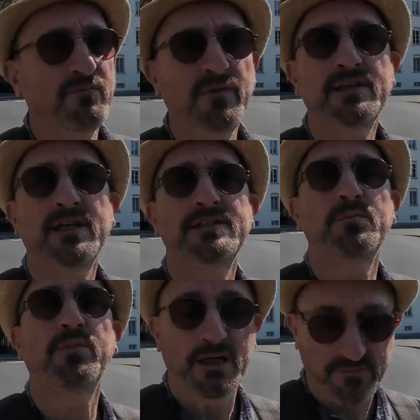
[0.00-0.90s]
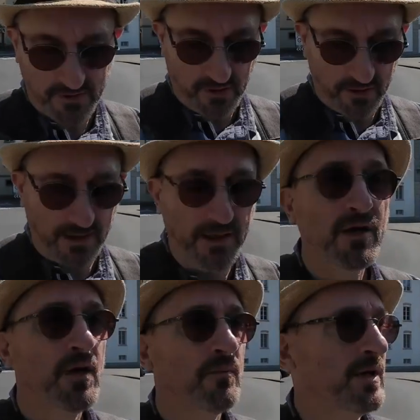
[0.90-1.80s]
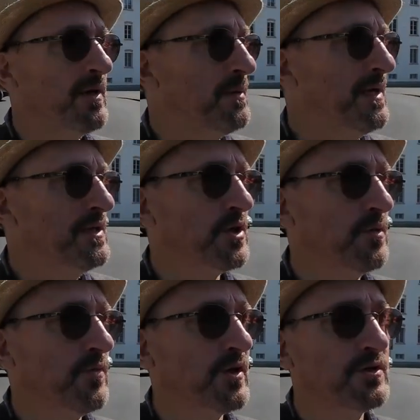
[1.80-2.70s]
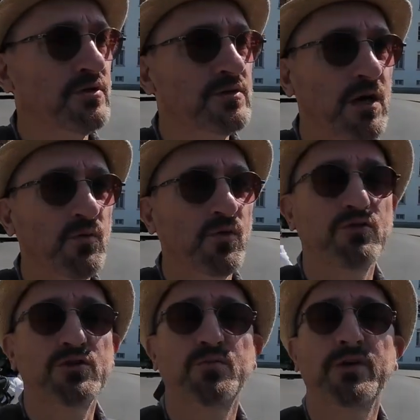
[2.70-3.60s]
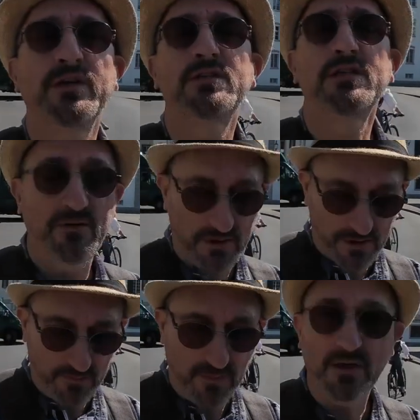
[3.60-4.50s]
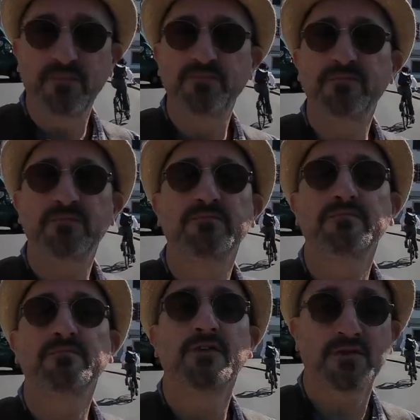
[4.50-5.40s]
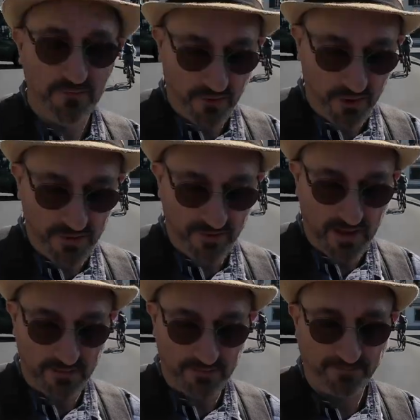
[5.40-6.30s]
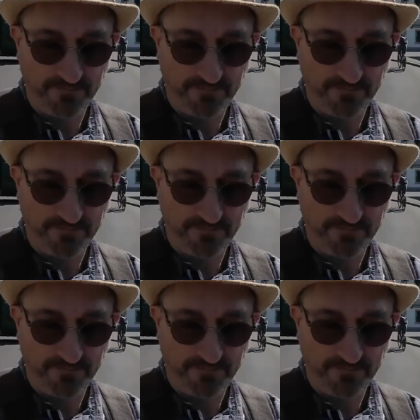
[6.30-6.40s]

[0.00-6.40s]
fantastic place for cycling. But in the meantime, what I'll do is I'll walk across the bridge and give you some footage of that.